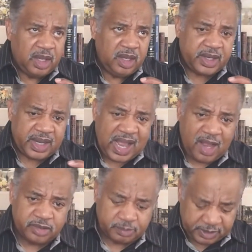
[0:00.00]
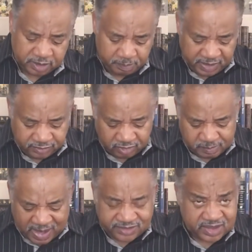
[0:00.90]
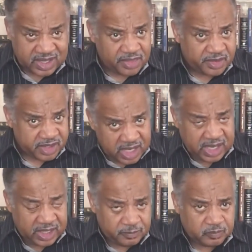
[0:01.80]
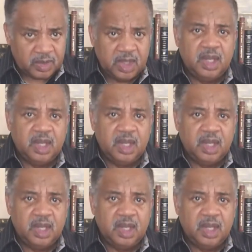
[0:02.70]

look at how to put the pieces back together again.